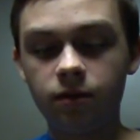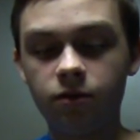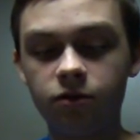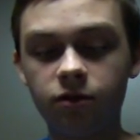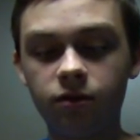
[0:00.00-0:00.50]

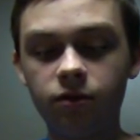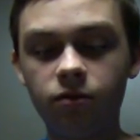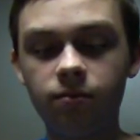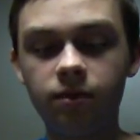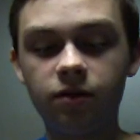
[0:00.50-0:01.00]
There's a
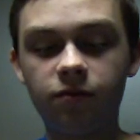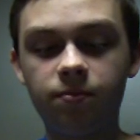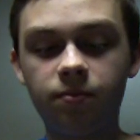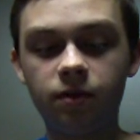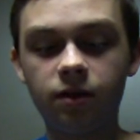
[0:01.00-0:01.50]
little bit of
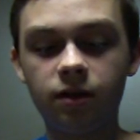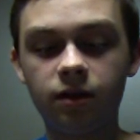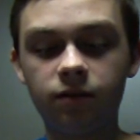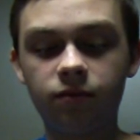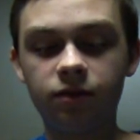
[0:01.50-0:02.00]

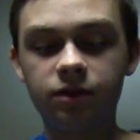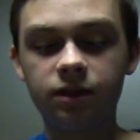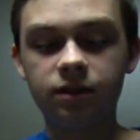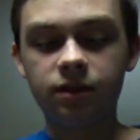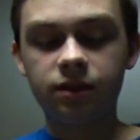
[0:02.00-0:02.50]

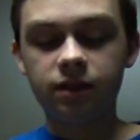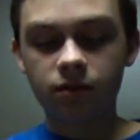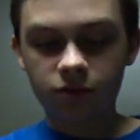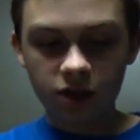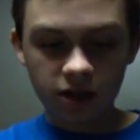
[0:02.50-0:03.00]
resistance
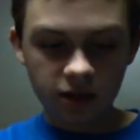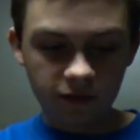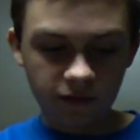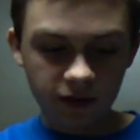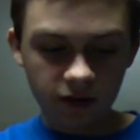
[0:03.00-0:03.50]
there, which I need to
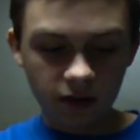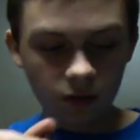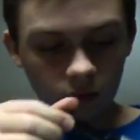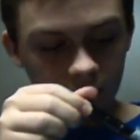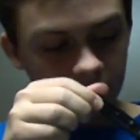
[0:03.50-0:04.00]
figure
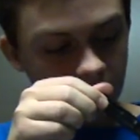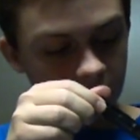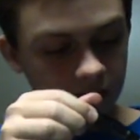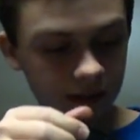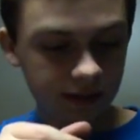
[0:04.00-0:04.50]
out what
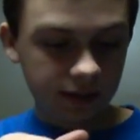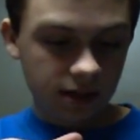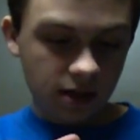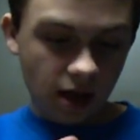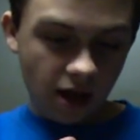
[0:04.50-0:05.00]
that is.
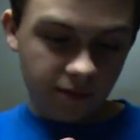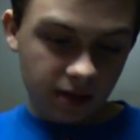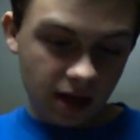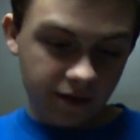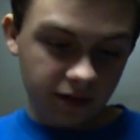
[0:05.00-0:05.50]
I've
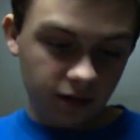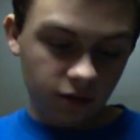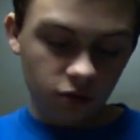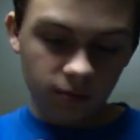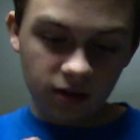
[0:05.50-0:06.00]
been having a
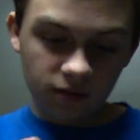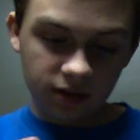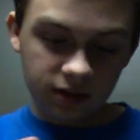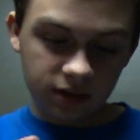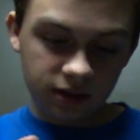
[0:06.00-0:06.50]
little bit of
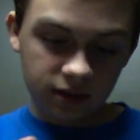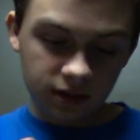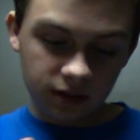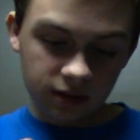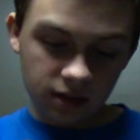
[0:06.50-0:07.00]

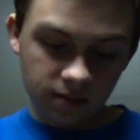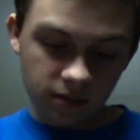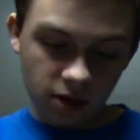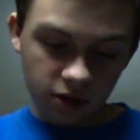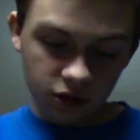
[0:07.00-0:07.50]
resistance, and
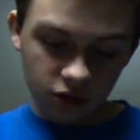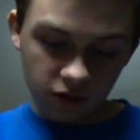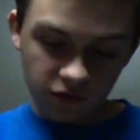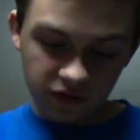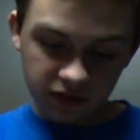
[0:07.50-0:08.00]
I'm not
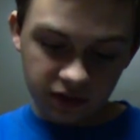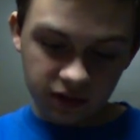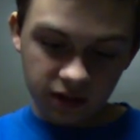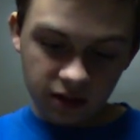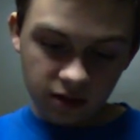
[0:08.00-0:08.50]
sure if
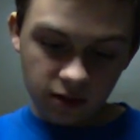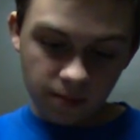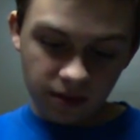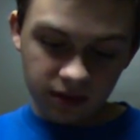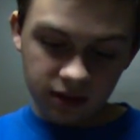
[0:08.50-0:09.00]
it's the
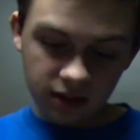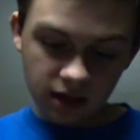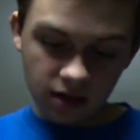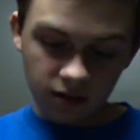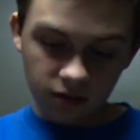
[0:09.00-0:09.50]
pin
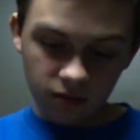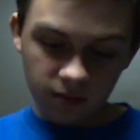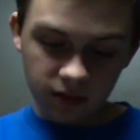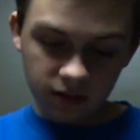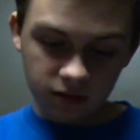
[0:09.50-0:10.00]
sticking out a little
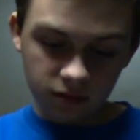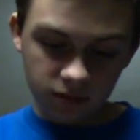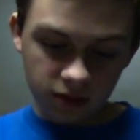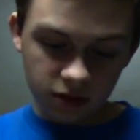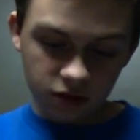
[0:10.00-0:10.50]
bit too
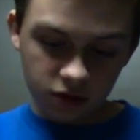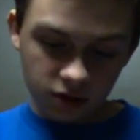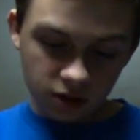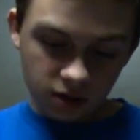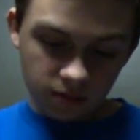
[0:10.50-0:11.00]
much,
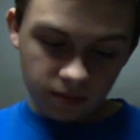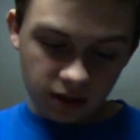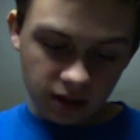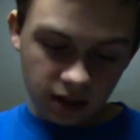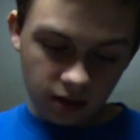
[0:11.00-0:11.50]
but
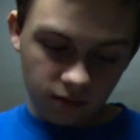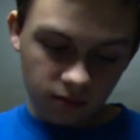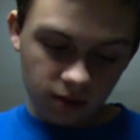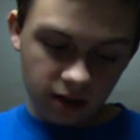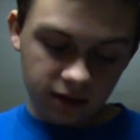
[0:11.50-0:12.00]
you hit it
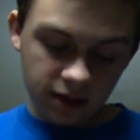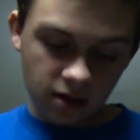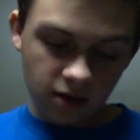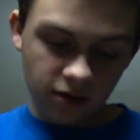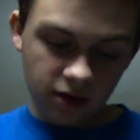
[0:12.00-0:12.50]
right
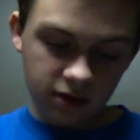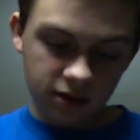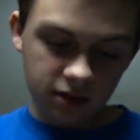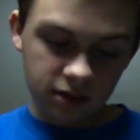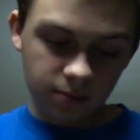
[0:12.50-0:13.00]
there. I think
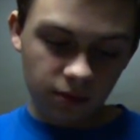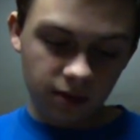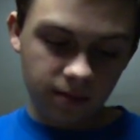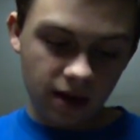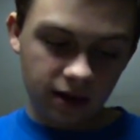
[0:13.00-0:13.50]
it's the
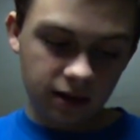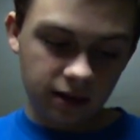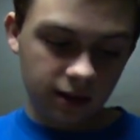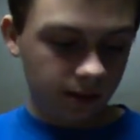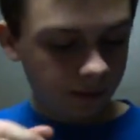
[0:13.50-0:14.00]
spring back
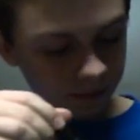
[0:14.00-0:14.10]
in there.